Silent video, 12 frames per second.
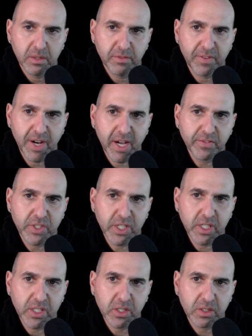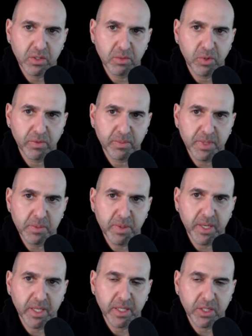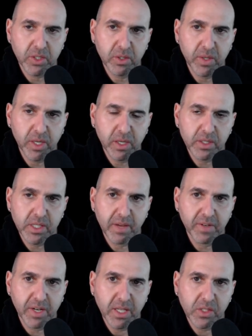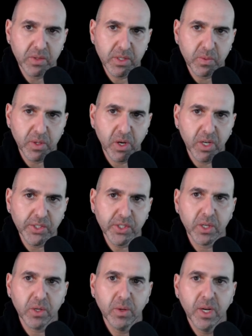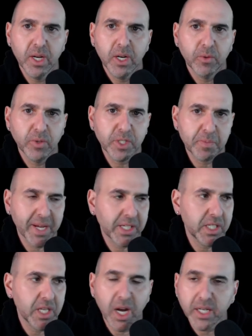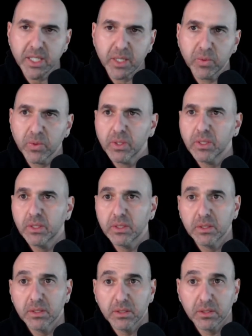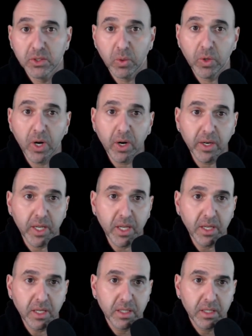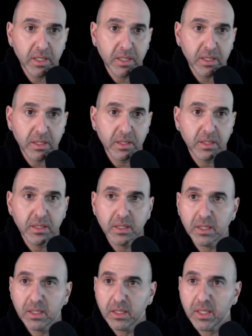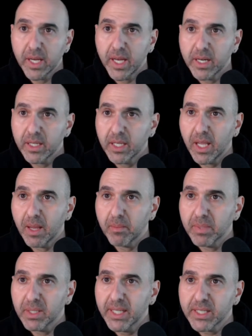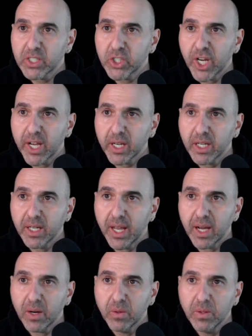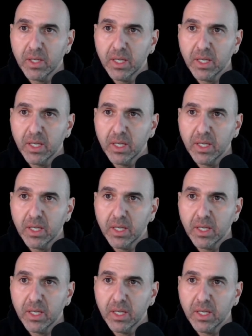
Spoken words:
5, 6, 2 more from this bond, and then 2 here, 7, 8. So this one also respects the octet rule. So we're already ahead of the game. But let's check now